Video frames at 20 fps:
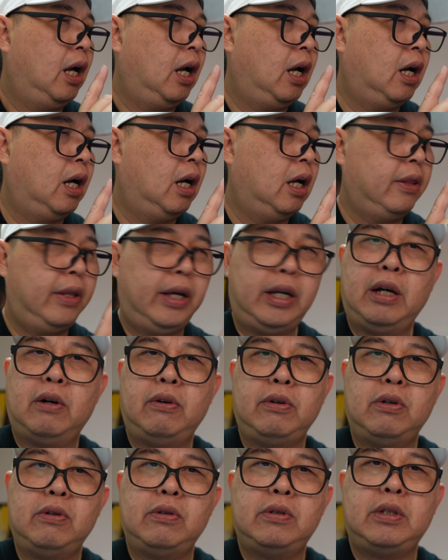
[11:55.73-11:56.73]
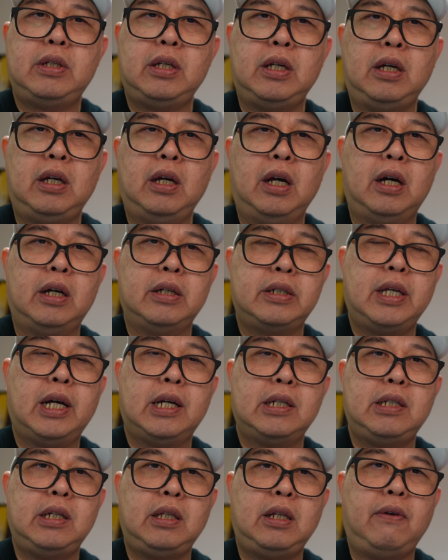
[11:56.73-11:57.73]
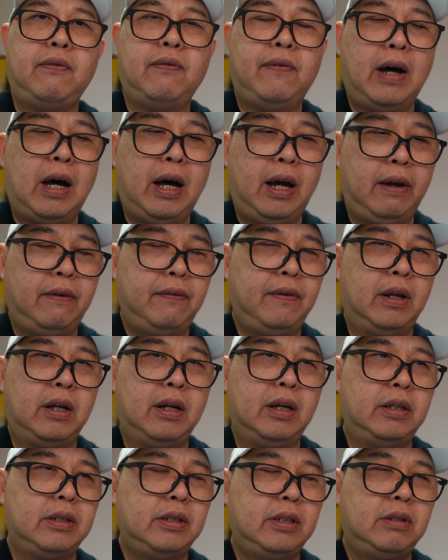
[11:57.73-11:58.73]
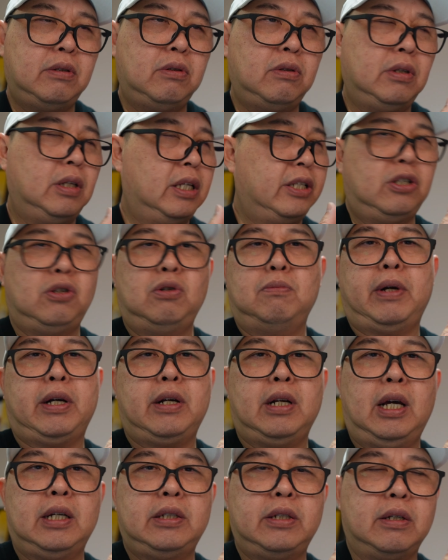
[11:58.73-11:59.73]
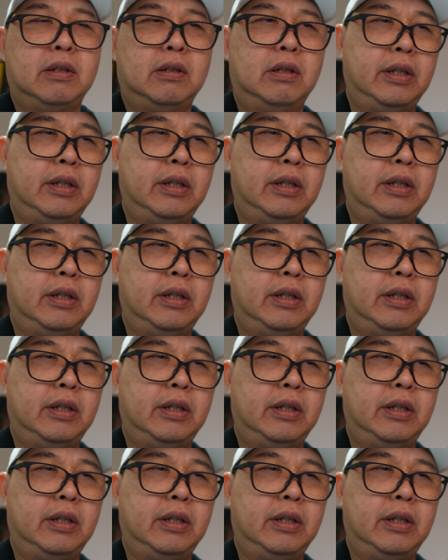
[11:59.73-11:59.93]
Then I'll use the Star City 5 and then listen to my classical